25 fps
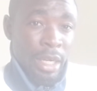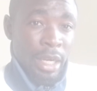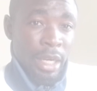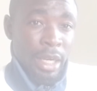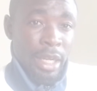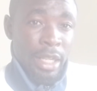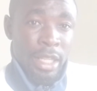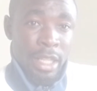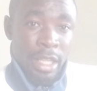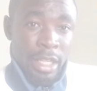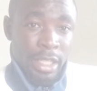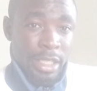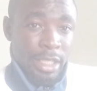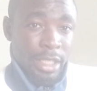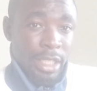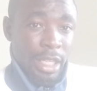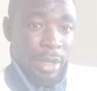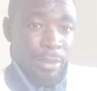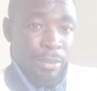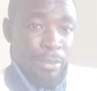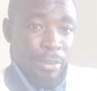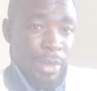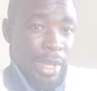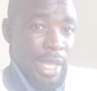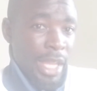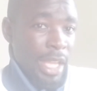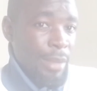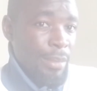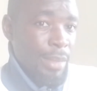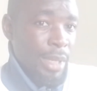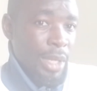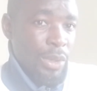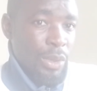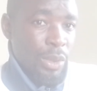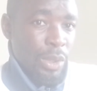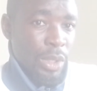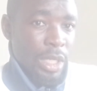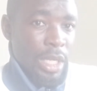that
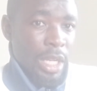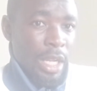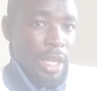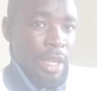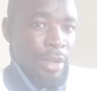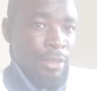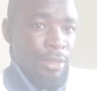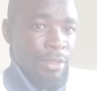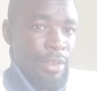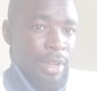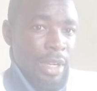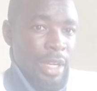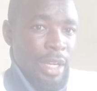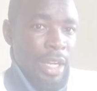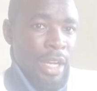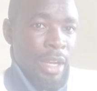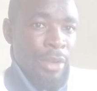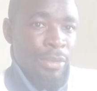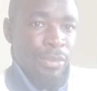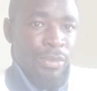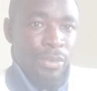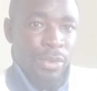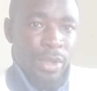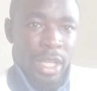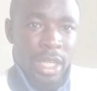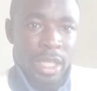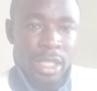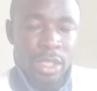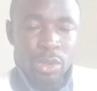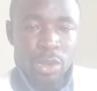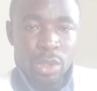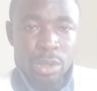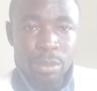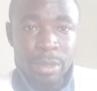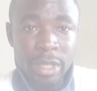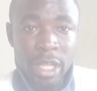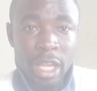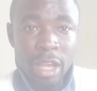maybe could
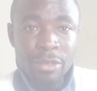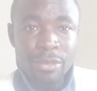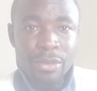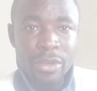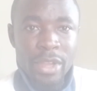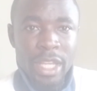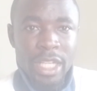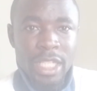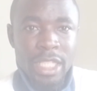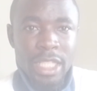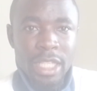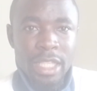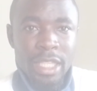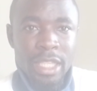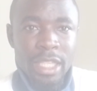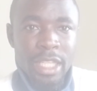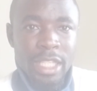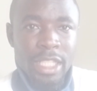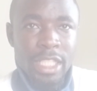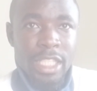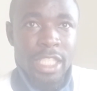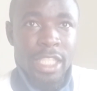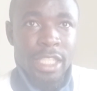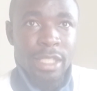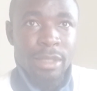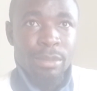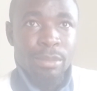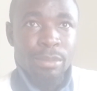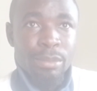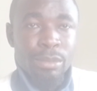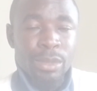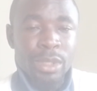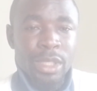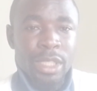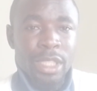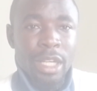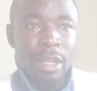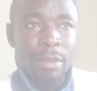be affecting the
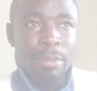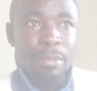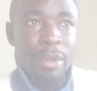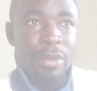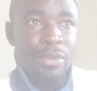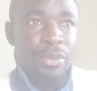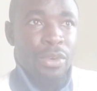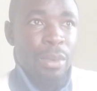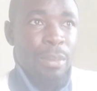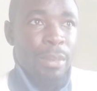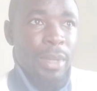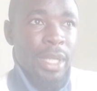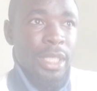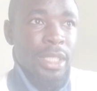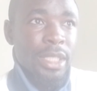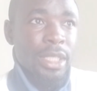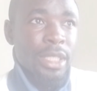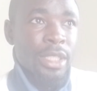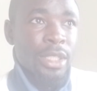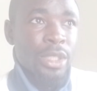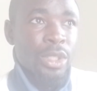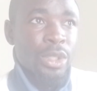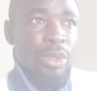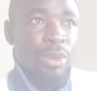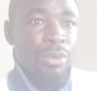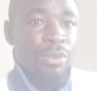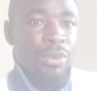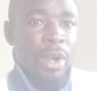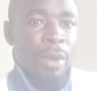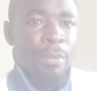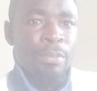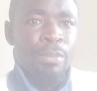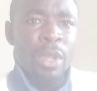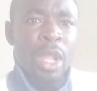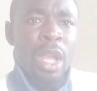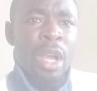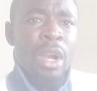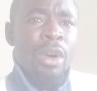team's performance so
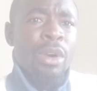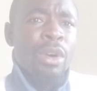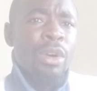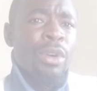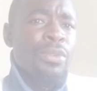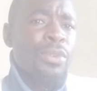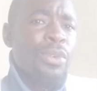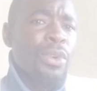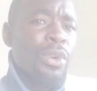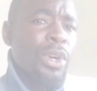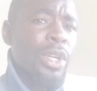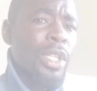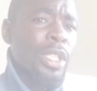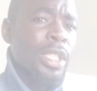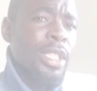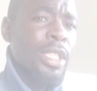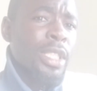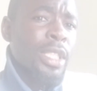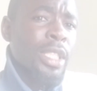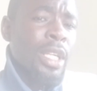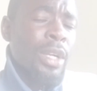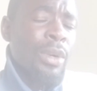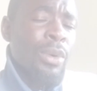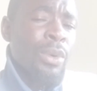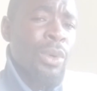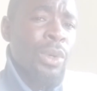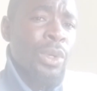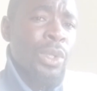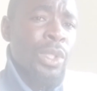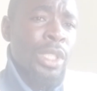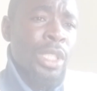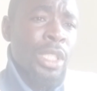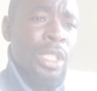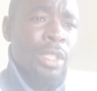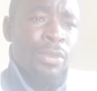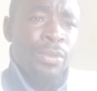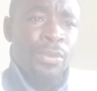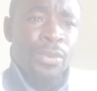far. Of course,
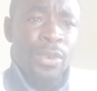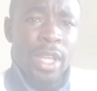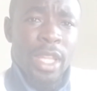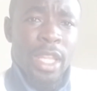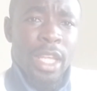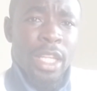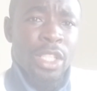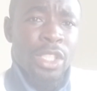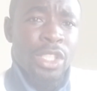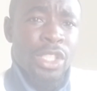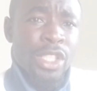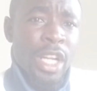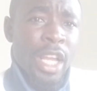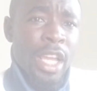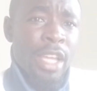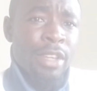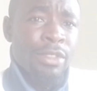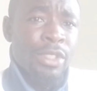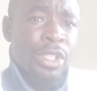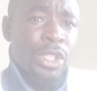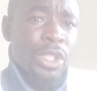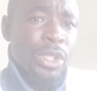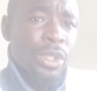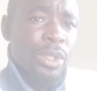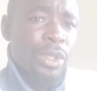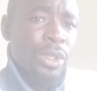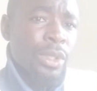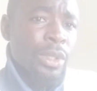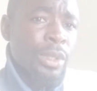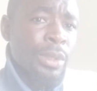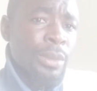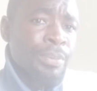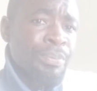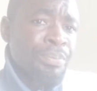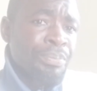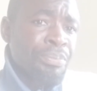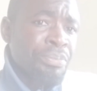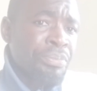we'll further drive to
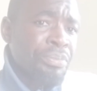